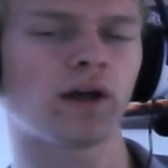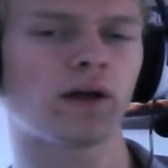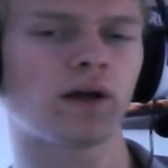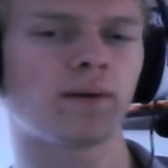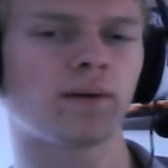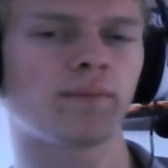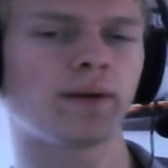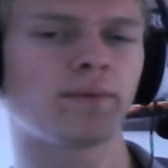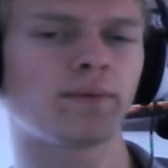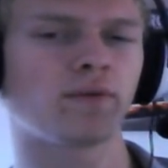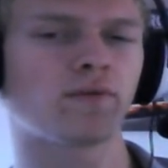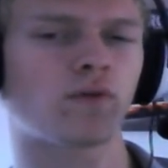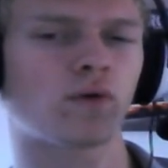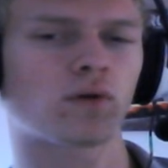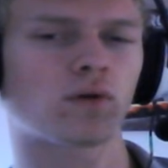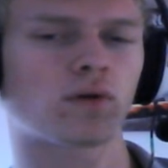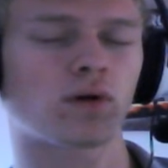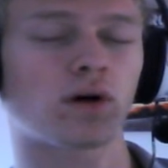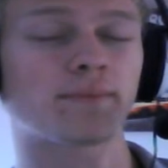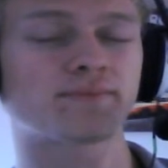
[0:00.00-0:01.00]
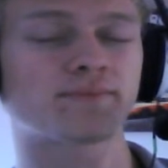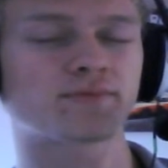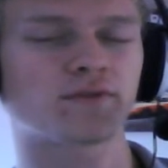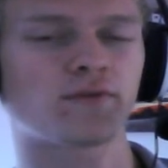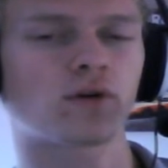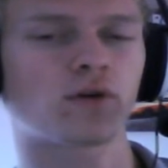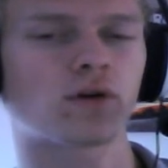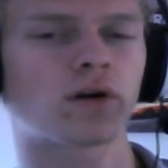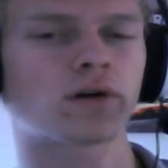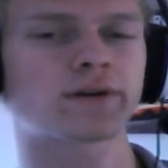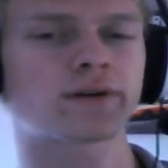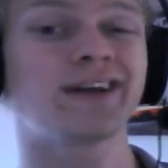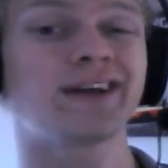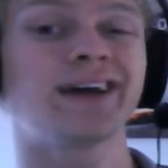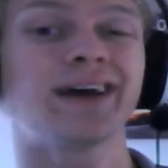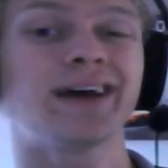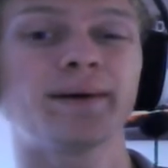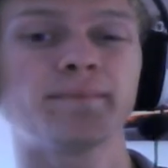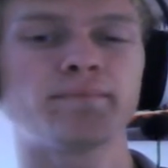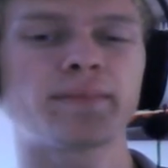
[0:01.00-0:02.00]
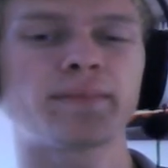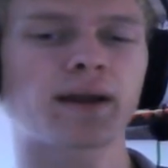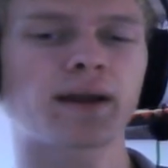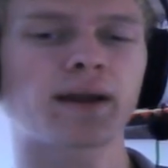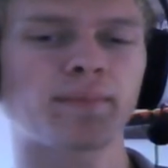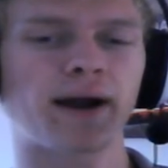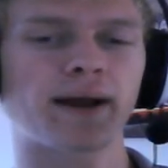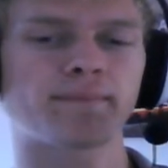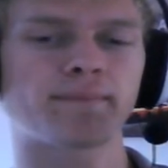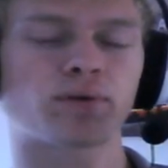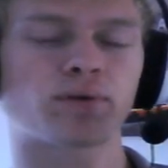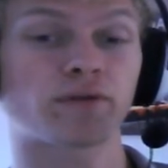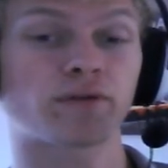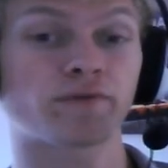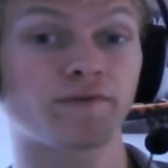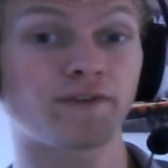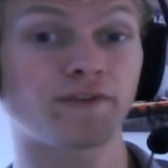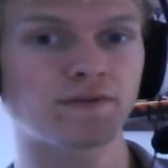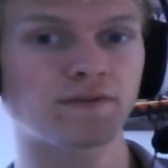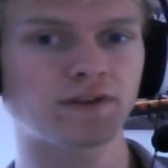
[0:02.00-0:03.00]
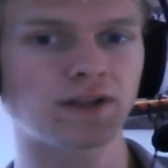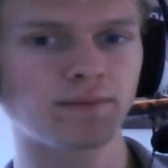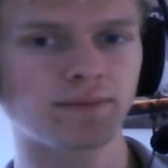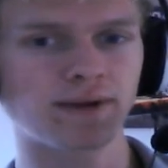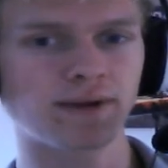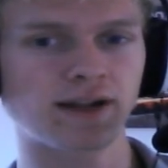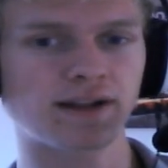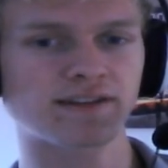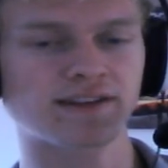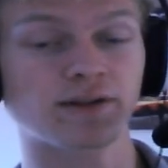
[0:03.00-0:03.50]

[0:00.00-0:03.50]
maybe up to 400 megabyte per 15 minutes.